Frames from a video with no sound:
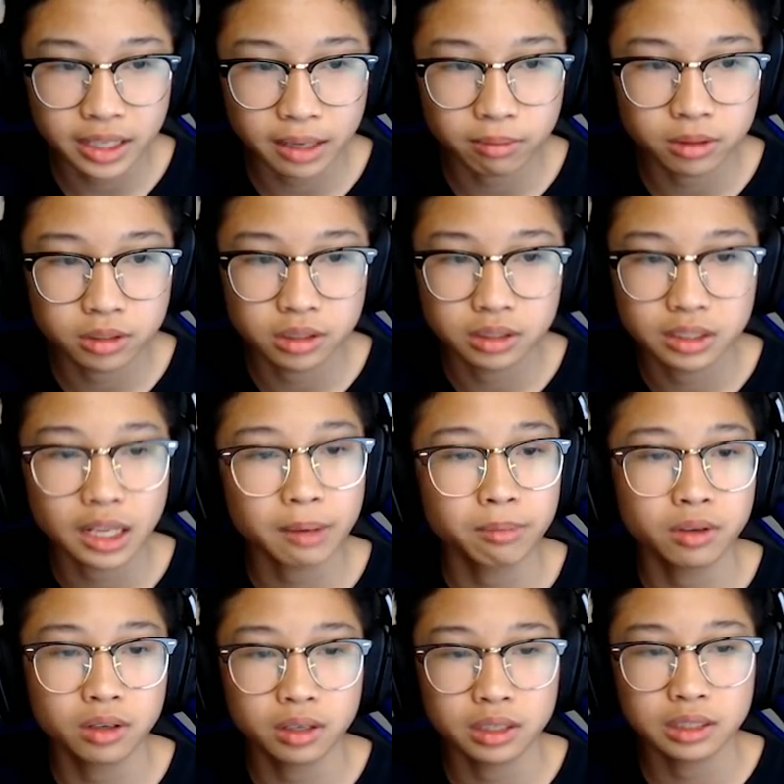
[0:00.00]
damage,
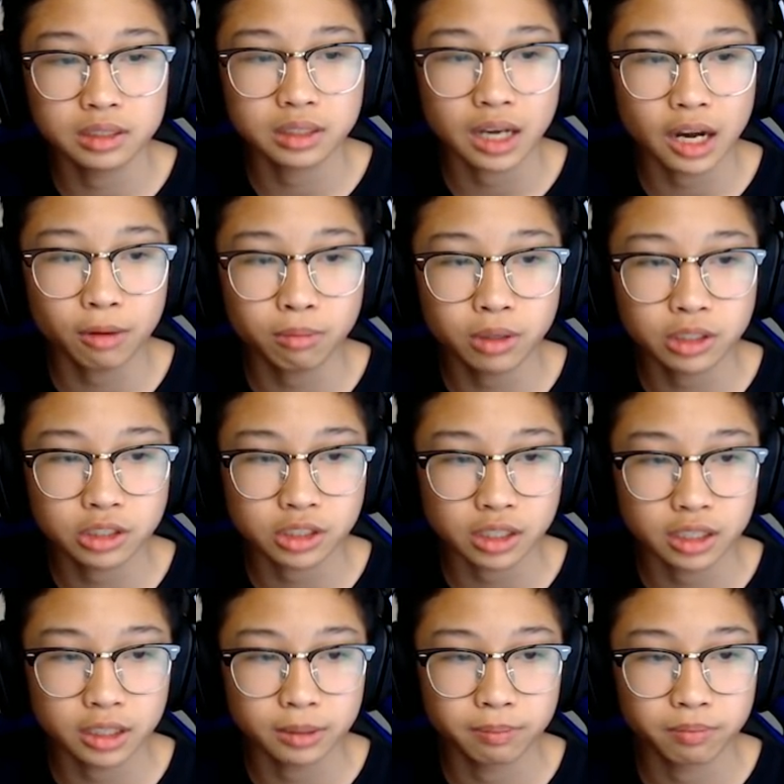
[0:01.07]
stamina is how much
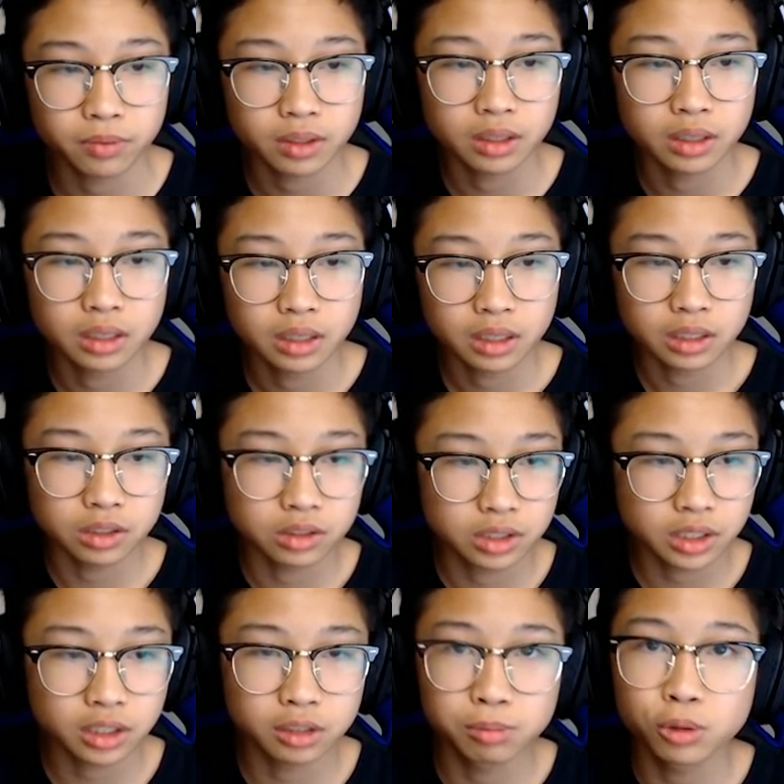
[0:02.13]
you
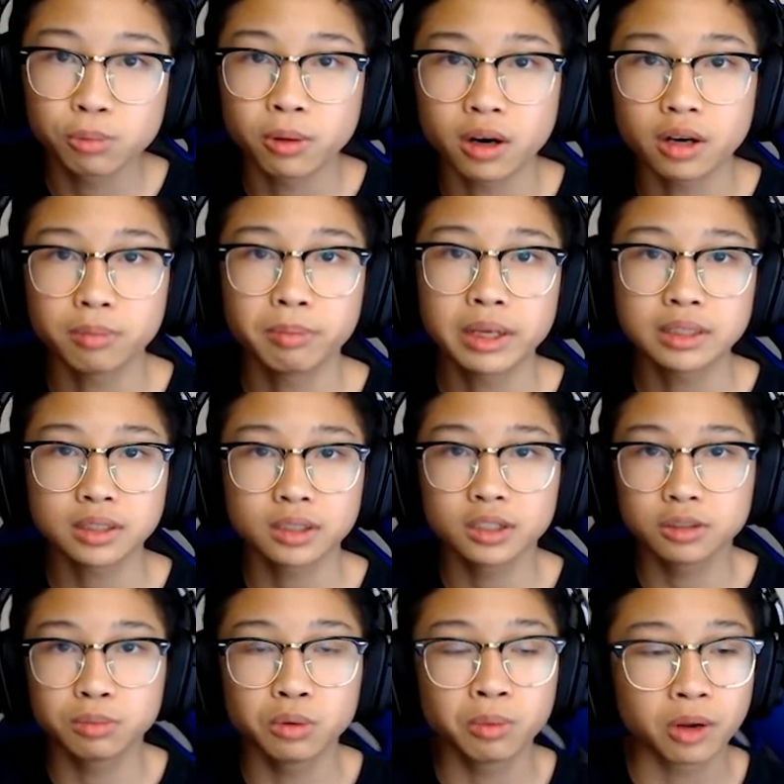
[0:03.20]
see this blue bar. Basically
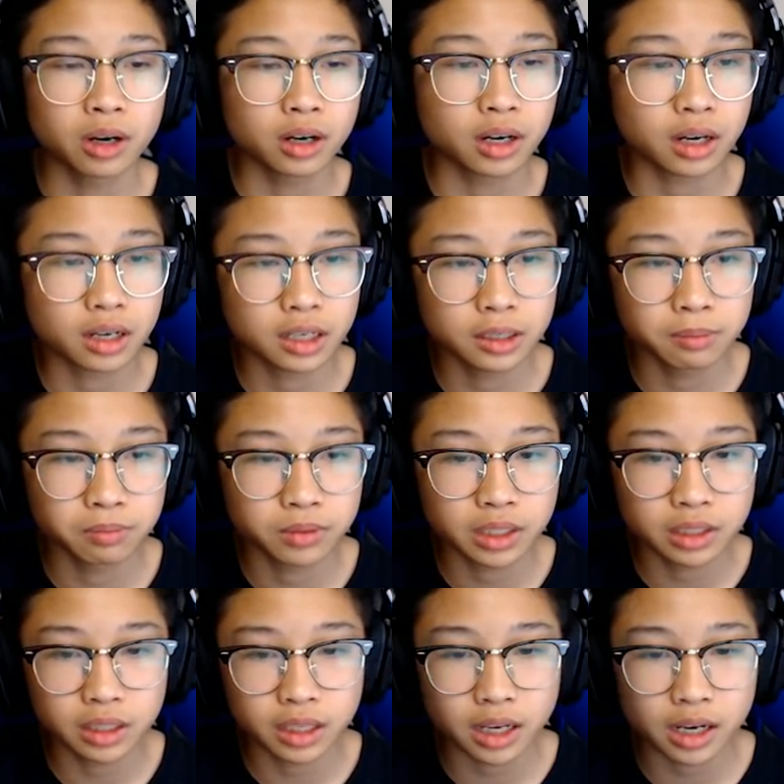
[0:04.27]
this blue bar
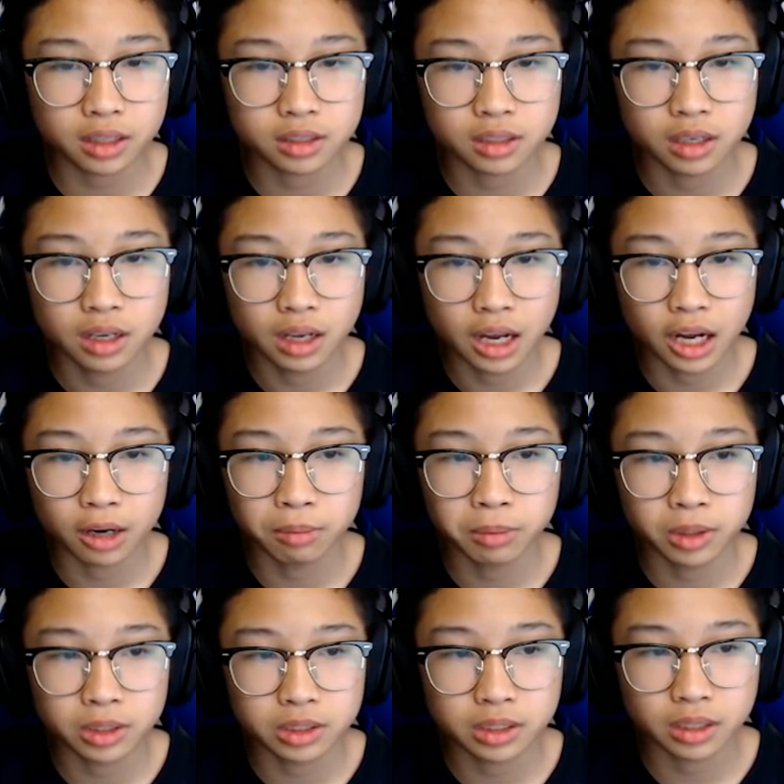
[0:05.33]
indicates how
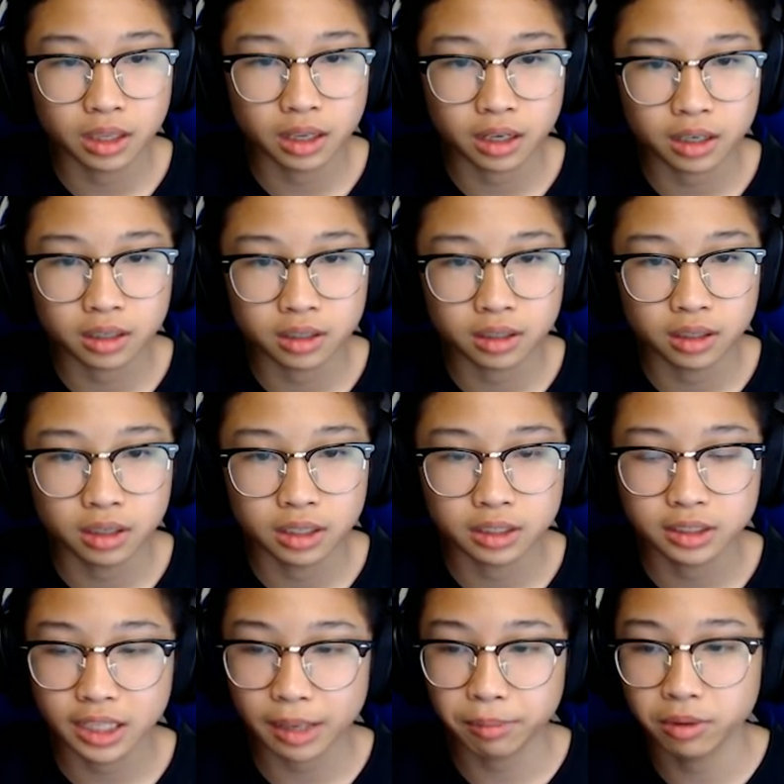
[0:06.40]
much like
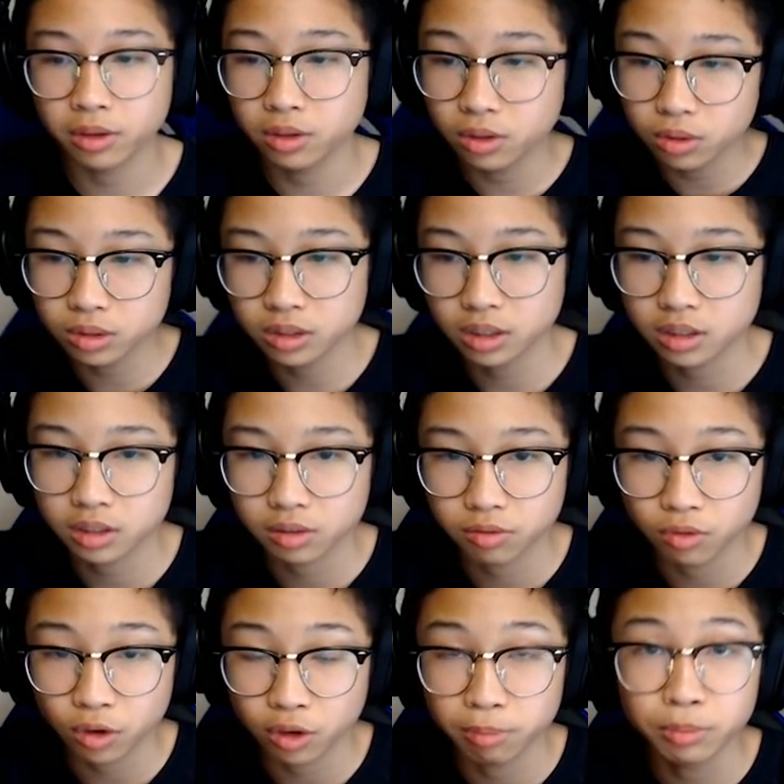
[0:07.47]
stamina uses
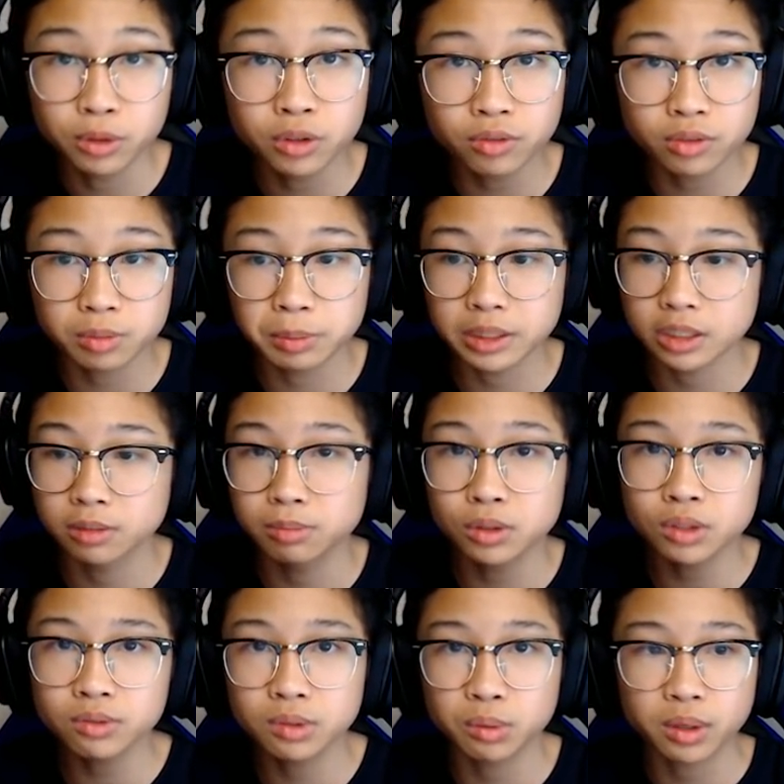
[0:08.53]
for moves, because
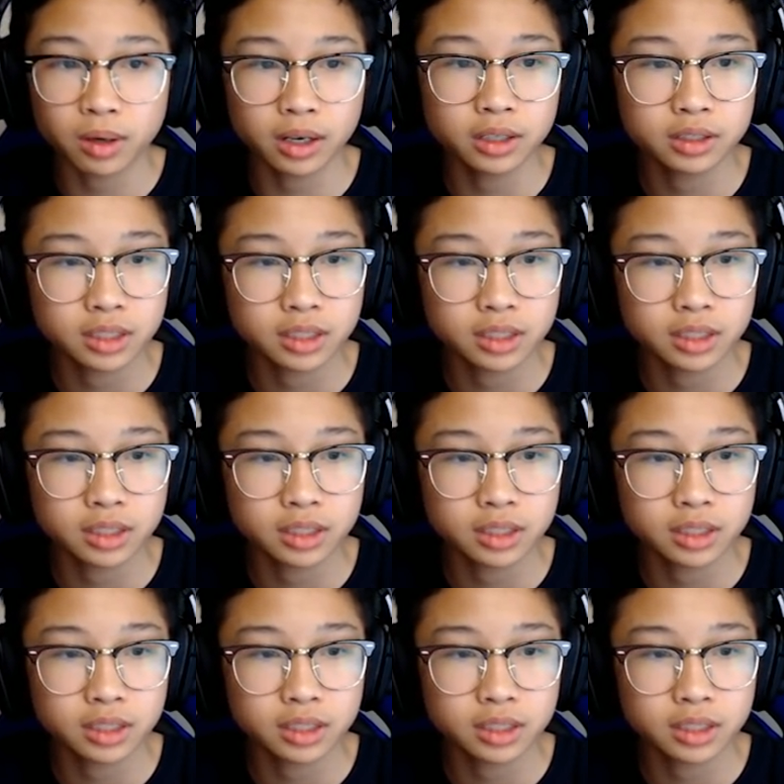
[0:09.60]
moves require